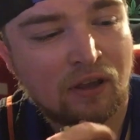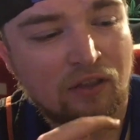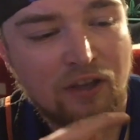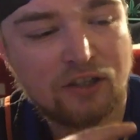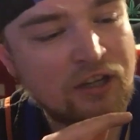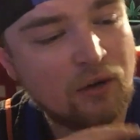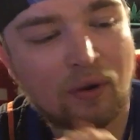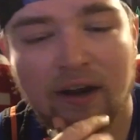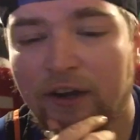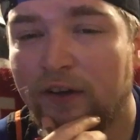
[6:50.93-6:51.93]
this shit
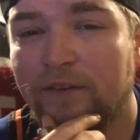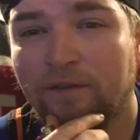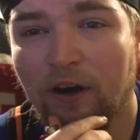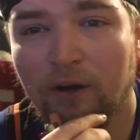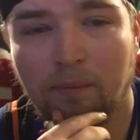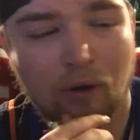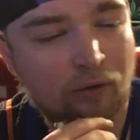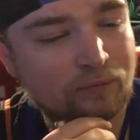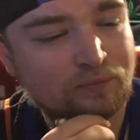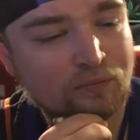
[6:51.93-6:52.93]
right here is very
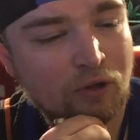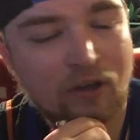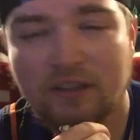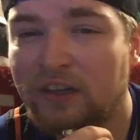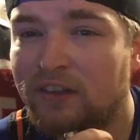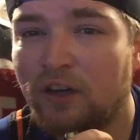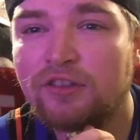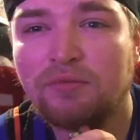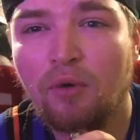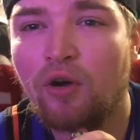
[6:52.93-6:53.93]
potent. You can sit there,
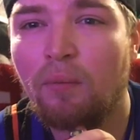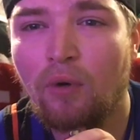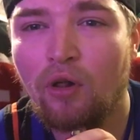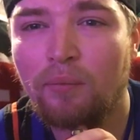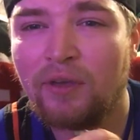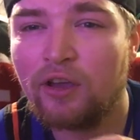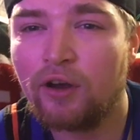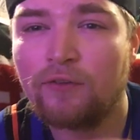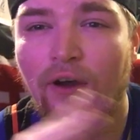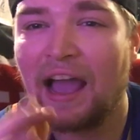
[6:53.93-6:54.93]
smoke a bowl and be
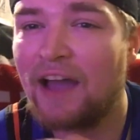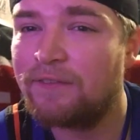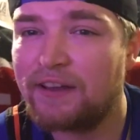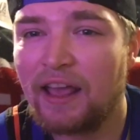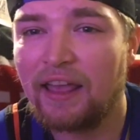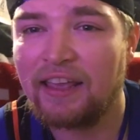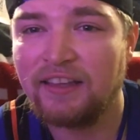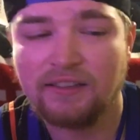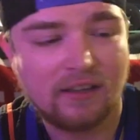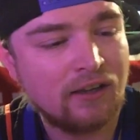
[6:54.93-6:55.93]
good for half a day,
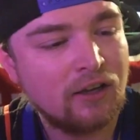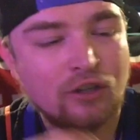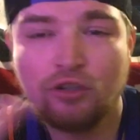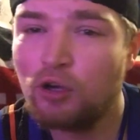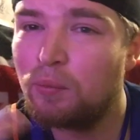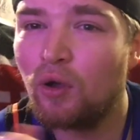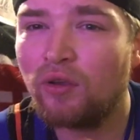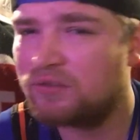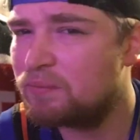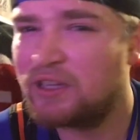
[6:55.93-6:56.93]
easy. 2
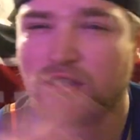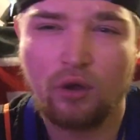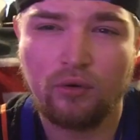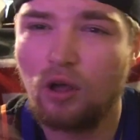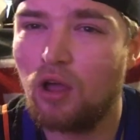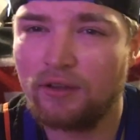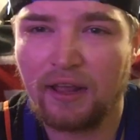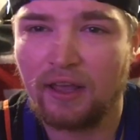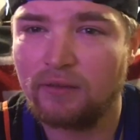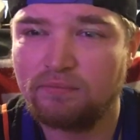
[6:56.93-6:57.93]
bowls, be stoned all
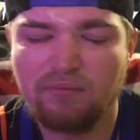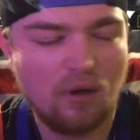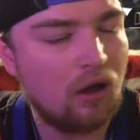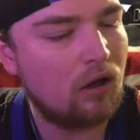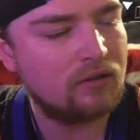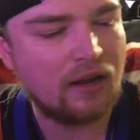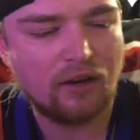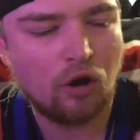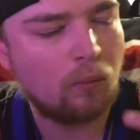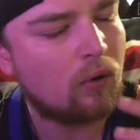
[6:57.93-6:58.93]
day,
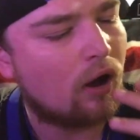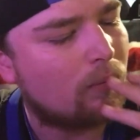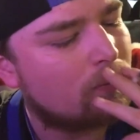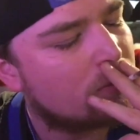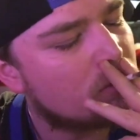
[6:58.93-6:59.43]
no problem.